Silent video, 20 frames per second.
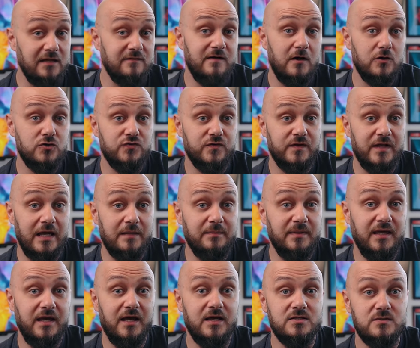vouch for that
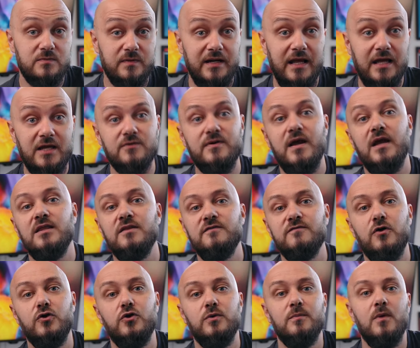because when I crank the
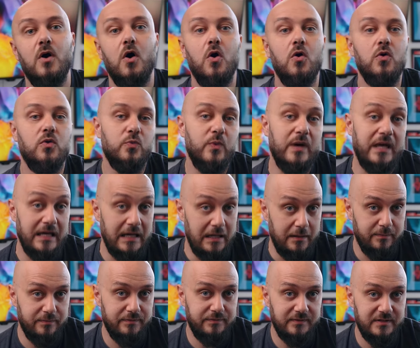volume all the way up,
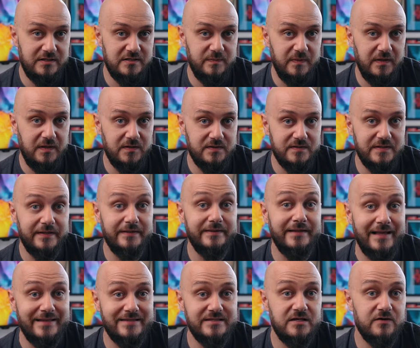the speakers are
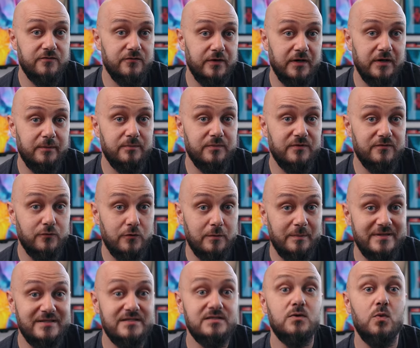not suffering
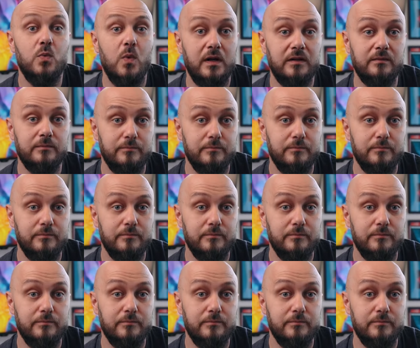performance one